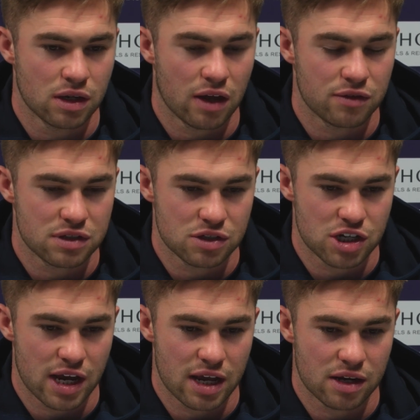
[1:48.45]
obviously
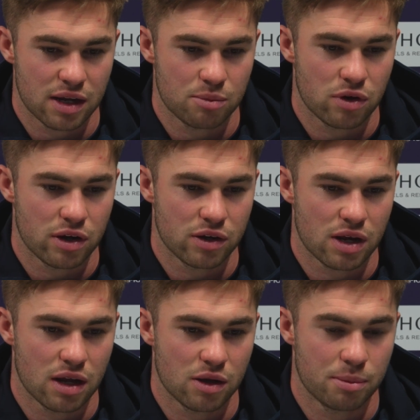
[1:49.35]
Shay and Brian
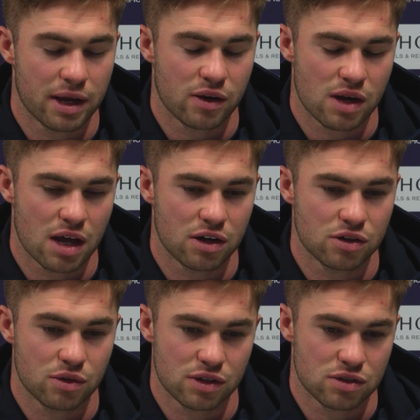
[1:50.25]
O'Connor, or Ben O'Connor, are
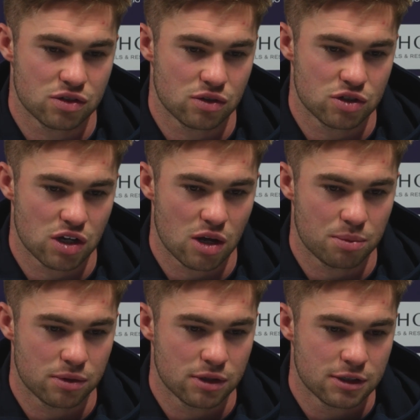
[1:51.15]
doing such a good job.